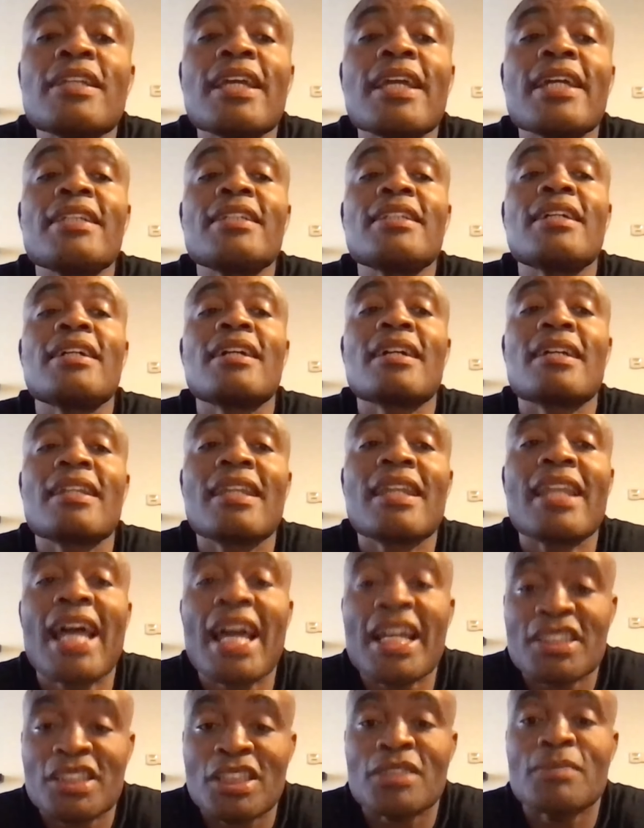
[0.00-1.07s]
and the
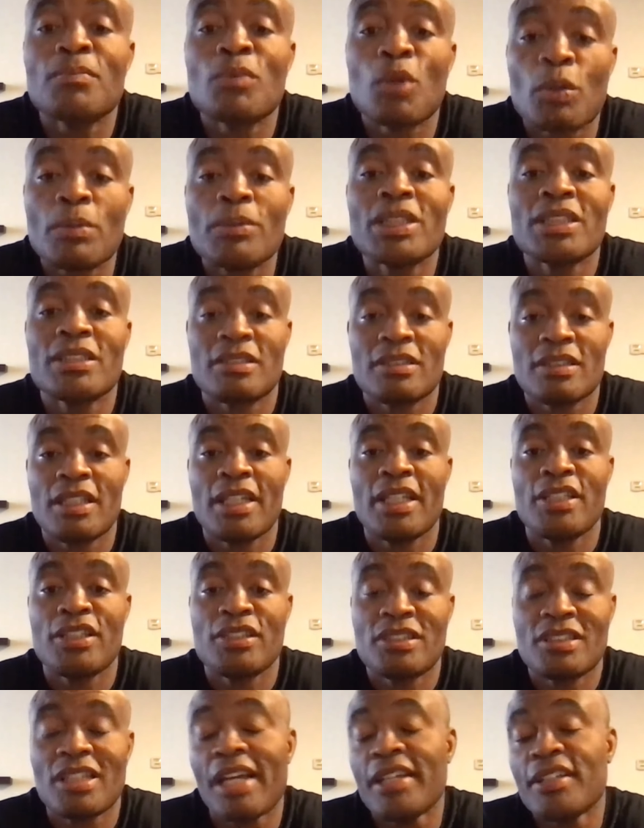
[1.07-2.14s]
legend moment
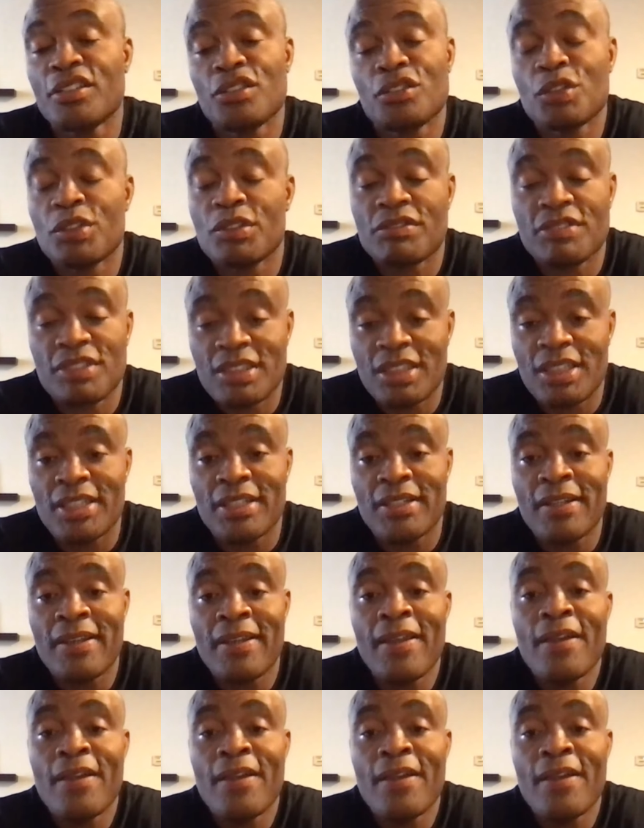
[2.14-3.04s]
inside the UFC